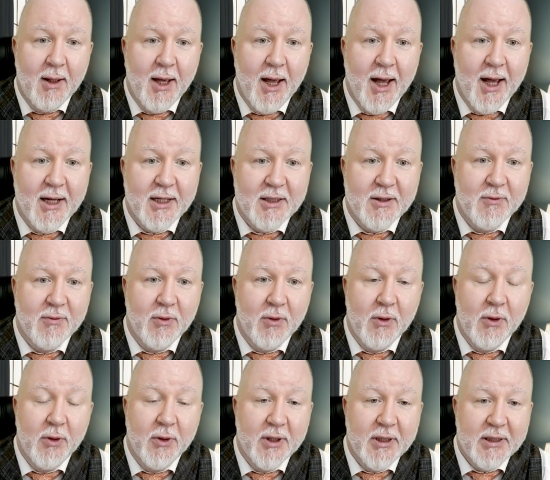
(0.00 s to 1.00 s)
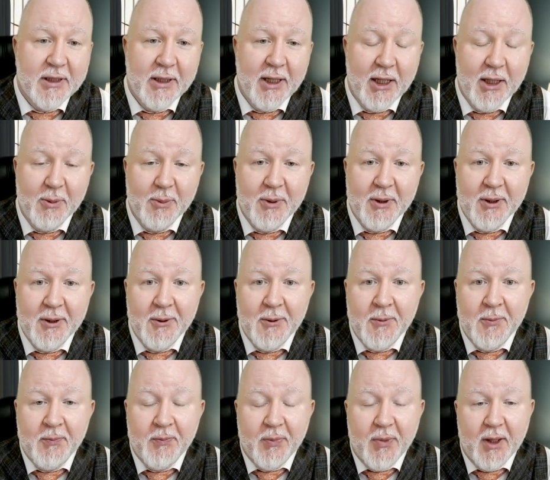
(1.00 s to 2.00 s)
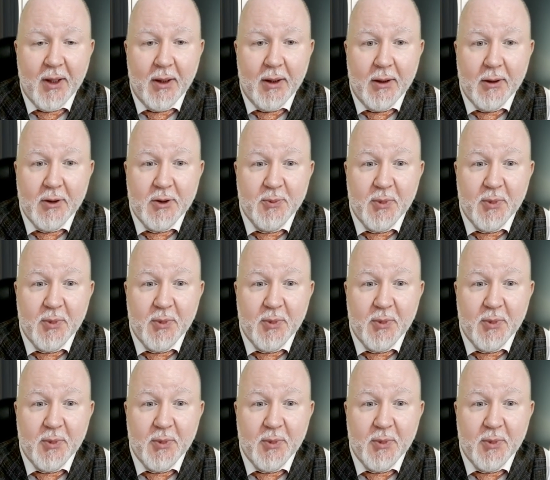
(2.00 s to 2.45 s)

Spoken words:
ask for lawyers' help. Those